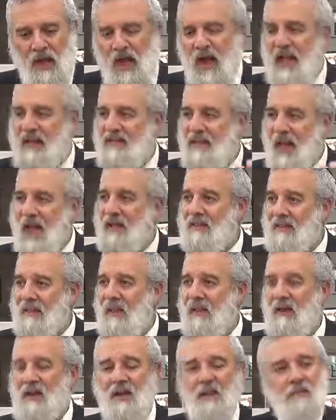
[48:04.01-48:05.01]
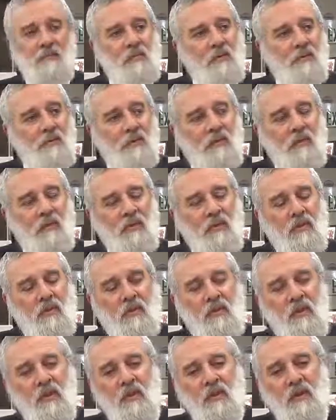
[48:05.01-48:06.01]
at that time,
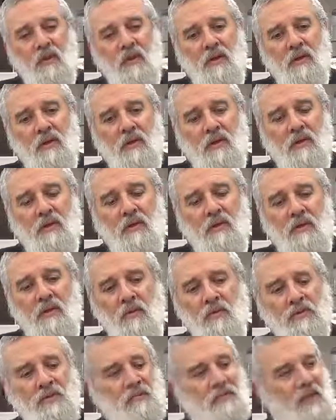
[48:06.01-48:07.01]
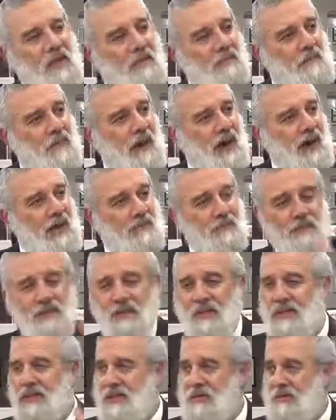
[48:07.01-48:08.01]
there was a big pipe
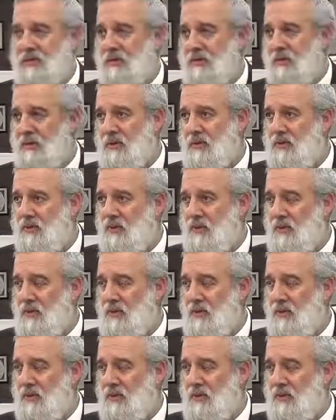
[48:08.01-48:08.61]
in the desert.